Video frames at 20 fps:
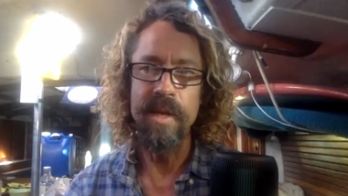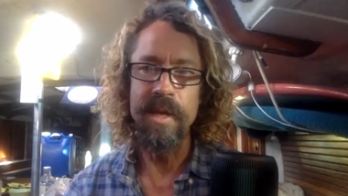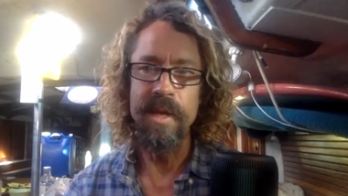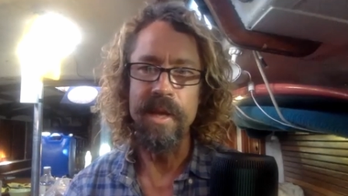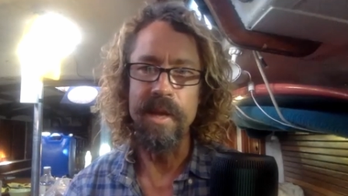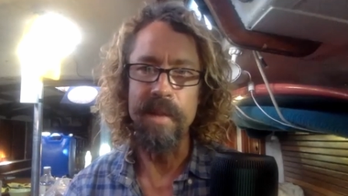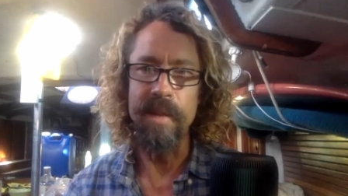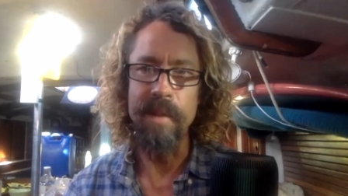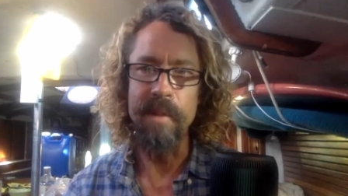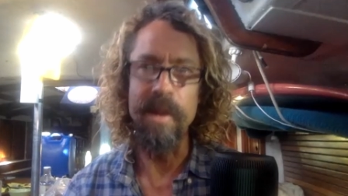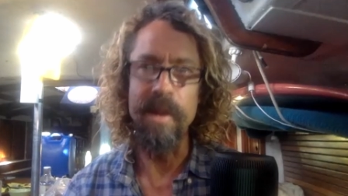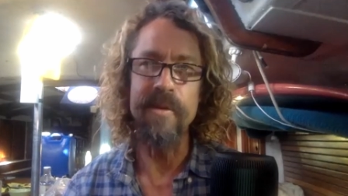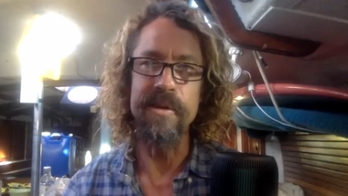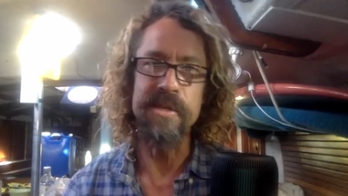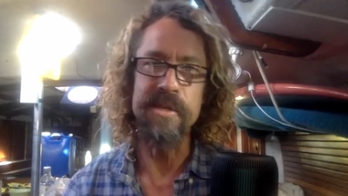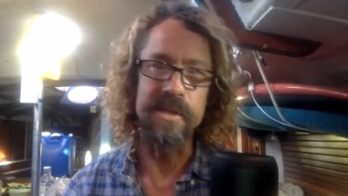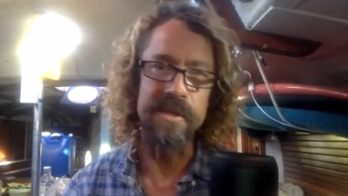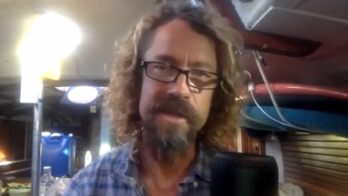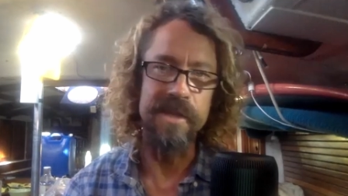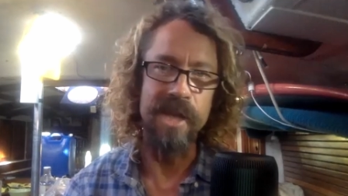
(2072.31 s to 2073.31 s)
You know, my mother
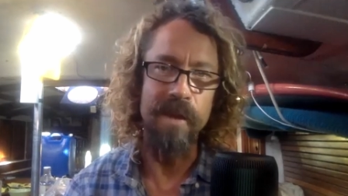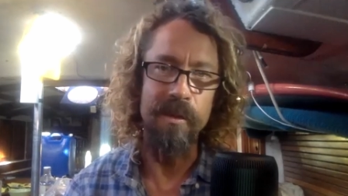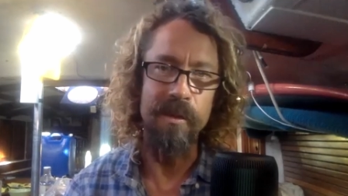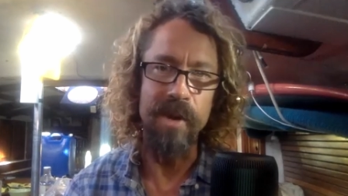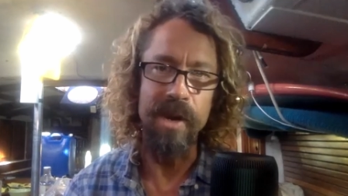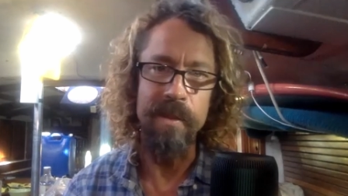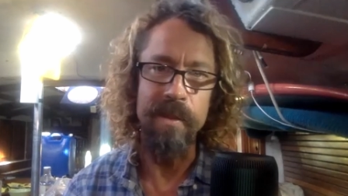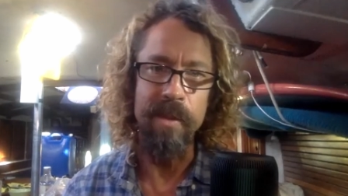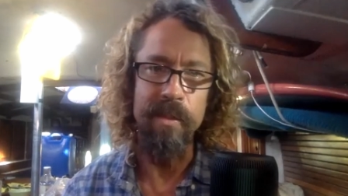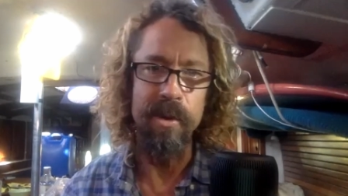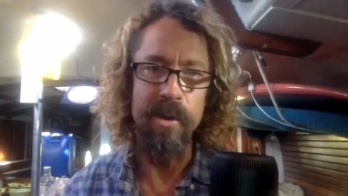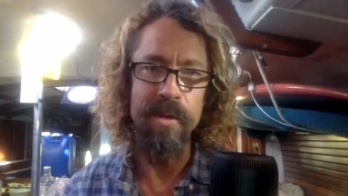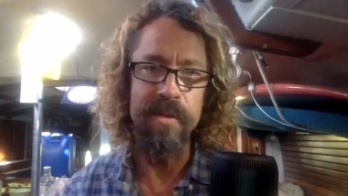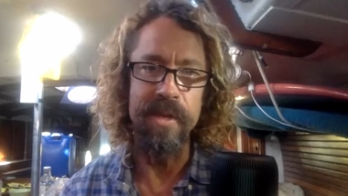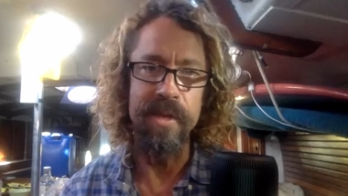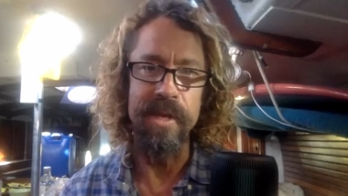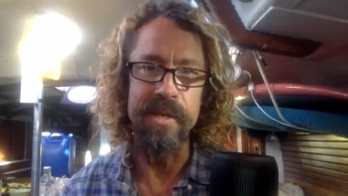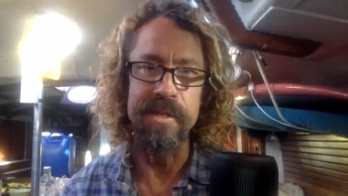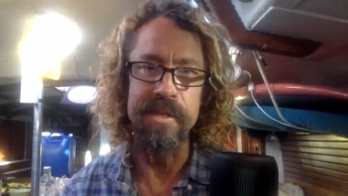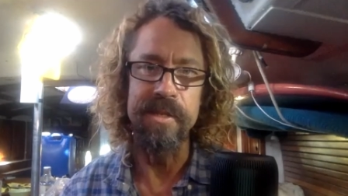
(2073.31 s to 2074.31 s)
should celebrate my
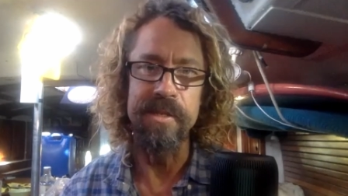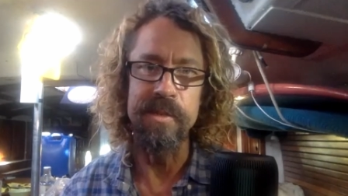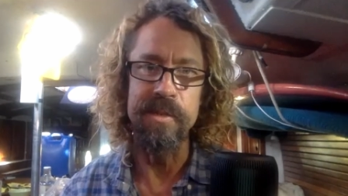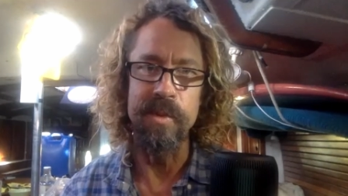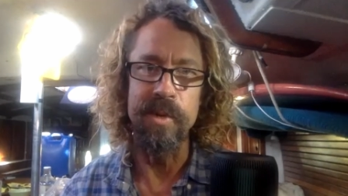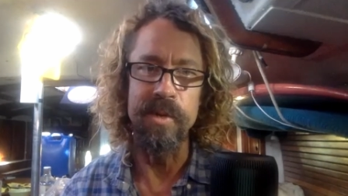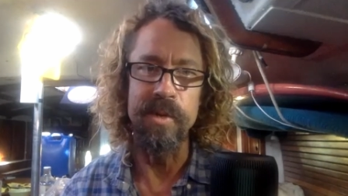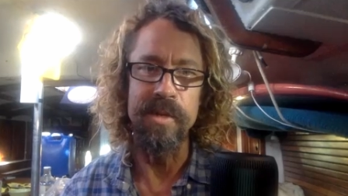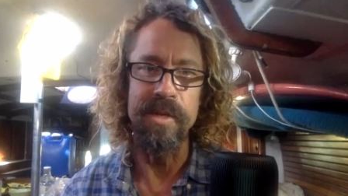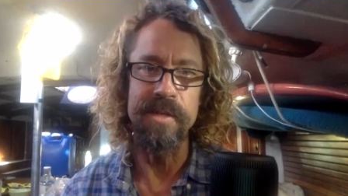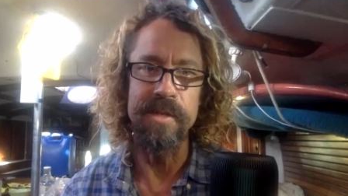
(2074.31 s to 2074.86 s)
birthday. She's the one who did